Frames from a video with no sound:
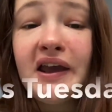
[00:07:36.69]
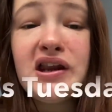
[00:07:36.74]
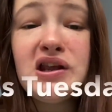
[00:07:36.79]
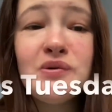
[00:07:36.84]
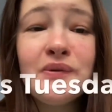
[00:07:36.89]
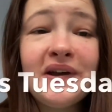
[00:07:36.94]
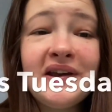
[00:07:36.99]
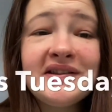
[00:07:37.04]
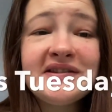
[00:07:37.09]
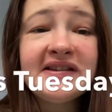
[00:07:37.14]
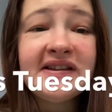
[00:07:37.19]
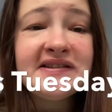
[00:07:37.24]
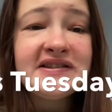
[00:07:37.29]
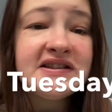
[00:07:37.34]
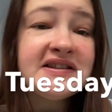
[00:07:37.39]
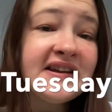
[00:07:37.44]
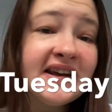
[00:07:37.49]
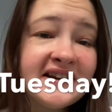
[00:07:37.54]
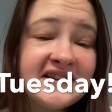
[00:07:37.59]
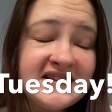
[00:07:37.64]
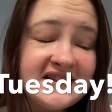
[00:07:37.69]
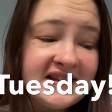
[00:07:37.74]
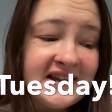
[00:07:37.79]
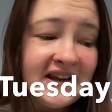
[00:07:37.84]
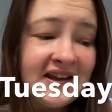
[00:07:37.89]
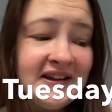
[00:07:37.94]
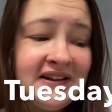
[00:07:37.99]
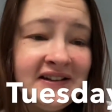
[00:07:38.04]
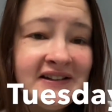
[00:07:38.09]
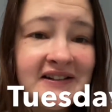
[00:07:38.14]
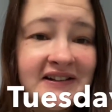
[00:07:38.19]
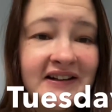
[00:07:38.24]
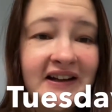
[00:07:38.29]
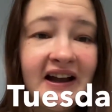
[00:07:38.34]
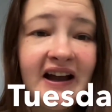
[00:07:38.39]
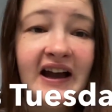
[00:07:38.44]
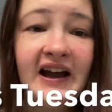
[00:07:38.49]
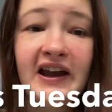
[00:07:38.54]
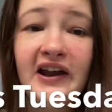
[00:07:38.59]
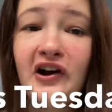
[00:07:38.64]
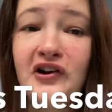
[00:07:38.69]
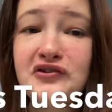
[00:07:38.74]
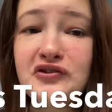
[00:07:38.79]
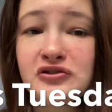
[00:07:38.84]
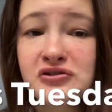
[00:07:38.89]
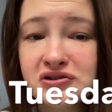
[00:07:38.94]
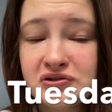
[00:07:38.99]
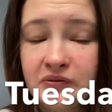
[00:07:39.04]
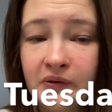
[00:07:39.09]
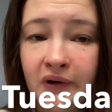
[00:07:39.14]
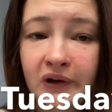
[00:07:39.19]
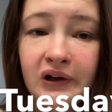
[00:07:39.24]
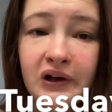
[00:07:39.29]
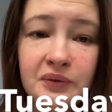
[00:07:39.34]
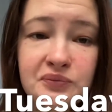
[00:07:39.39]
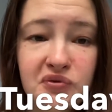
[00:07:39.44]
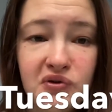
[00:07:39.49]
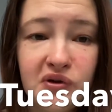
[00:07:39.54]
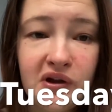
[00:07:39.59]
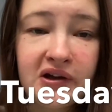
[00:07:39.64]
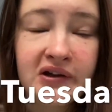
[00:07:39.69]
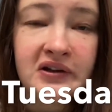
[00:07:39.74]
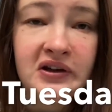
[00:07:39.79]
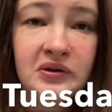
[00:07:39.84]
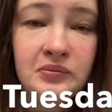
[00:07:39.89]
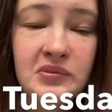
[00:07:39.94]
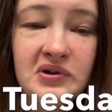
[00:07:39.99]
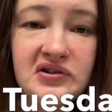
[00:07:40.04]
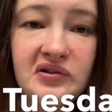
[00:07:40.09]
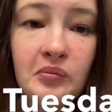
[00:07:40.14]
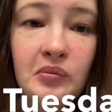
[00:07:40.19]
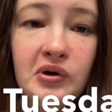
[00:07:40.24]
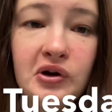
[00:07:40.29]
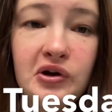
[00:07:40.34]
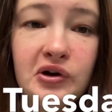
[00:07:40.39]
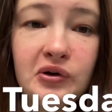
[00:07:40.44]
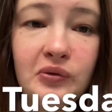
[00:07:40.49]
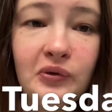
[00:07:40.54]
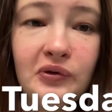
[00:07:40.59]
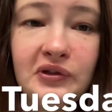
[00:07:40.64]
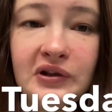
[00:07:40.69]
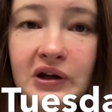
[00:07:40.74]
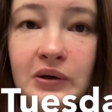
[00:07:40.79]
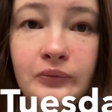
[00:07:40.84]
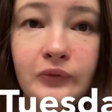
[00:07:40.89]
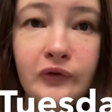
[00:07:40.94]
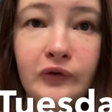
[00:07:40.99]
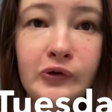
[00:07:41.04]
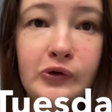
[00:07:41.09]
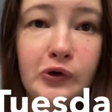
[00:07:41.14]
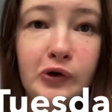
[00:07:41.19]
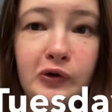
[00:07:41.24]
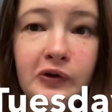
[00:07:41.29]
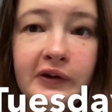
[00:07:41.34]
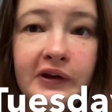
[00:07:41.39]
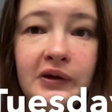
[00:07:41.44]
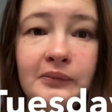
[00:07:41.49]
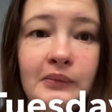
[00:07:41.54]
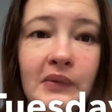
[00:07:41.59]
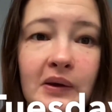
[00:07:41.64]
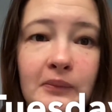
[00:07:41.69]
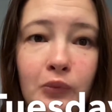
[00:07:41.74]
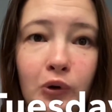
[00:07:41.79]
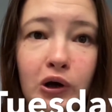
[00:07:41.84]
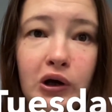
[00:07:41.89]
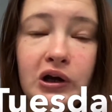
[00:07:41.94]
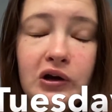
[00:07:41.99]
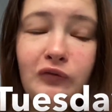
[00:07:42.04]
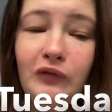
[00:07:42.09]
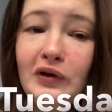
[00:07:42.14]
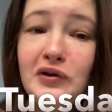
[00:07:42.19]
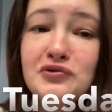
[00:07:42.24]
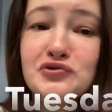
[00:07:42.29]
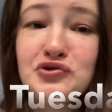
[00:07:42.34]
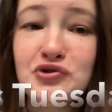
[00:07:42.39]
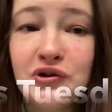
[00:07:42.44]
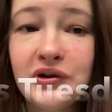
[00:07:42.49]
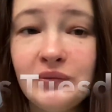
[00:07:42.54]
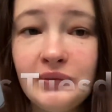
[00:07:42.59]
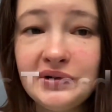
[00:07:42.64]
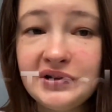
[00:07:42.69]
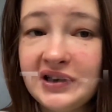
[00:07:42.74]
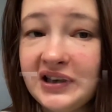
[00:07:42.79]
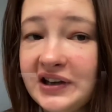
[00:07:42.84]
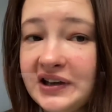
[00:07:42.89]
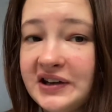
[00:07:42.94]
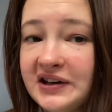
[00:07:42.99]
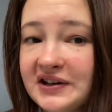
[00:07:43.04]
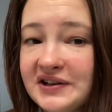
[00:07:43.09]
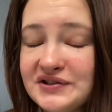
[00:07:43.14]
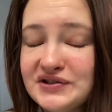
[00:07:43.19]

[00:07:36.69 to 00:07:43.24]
Anyways, it's the next day. I also just woke up, so that could be something to do with it. I'm sure it'll click in my brain eventually what day it